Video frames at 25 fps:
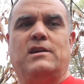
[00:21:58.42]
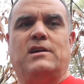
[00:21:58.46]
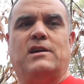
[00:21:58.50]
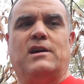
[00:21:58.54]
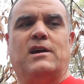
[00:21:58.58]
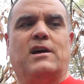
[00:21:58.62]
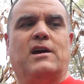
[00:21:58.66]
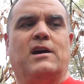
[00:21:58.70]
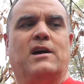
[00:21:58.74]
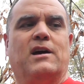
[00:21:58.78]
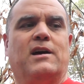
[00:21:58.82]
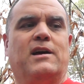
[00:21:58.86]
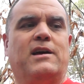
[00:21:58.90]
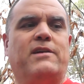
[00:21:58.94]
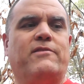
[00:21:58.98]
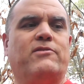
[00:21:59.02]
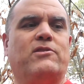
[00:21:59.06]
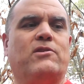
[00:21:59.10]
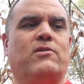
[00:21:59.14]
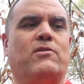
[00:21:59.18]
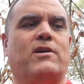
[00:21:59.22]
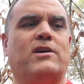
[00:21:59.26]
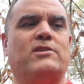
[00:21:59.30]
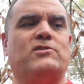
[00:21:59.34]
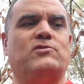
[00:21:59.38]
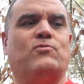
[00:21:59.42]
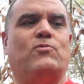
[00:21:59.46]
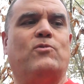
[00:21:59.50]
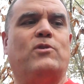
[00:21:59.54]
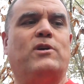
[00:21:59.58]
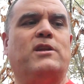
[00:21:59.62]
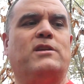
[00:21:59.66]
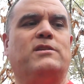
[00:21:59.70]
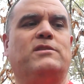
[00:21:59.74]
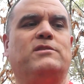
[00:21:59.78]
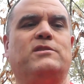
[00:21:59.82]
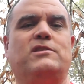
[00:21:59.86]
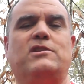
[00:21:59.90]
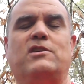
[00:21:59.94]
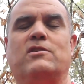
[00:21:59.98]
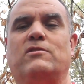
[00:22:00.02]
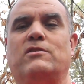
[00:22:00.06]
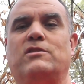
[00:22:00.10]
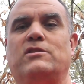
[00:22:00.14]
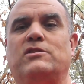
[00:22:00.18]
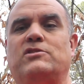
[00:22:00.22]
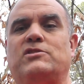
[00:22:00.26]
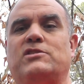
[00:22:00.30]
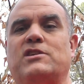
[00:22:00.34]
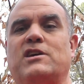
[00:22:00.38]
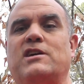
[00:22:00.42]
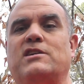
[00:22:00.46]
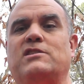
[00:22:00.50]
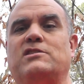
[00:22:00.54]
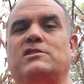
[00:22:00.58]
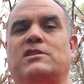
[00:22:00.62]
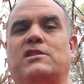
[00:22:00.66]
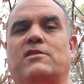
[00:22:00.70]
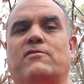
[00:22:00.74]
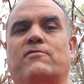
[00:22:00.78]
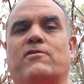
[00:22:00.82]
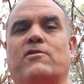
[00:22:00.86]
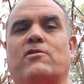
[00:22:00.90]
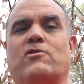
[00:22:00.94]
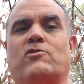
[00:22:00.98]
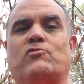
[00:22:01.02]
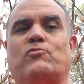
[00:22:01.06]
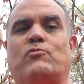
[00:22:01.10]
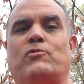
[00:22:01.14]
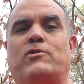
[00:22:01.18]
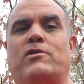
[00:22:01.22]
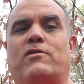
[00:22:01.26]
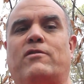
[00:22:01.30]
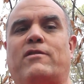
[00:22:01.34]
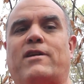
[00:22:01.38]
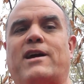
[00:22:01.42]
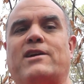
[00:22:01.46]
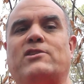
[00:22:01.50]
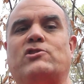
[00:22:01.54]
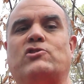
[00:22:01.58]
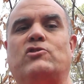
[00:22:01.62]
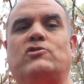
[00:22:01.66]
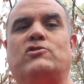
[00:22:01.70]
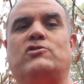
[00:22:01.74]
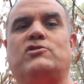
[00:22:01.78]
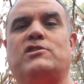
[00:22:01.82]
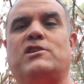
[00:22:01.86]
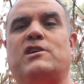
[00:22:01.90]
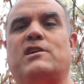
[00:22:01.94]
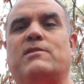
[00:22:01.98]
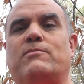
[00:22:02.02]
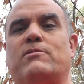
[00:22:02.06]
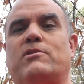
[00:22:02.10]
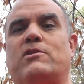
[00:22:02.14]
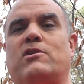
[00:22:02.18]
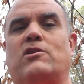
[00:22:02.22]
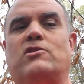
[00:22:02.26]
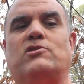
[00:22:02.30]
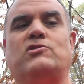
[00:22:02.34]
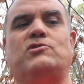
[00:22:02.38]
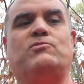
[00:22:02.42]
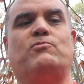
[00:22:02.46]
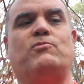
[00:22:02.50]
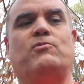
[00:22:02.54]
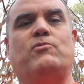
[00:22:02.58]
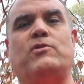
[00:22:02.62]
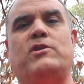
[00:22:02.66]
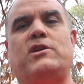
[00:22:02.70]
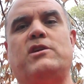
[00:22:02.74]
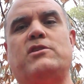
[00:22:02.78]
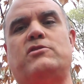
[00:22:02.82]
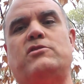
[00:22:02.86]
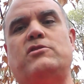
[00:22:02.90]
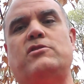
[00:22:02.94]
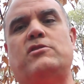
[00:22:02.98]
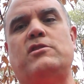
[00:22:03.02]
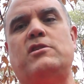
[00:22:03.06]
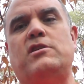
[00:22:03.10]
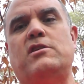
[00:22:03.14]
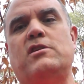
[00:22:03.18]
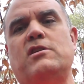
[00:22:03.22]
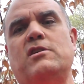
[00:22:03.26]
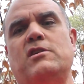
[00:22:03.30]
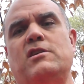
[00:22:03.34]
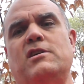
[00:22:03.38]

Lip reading: Even though that's what it says in the verse, we don't actually see it, because when we get to the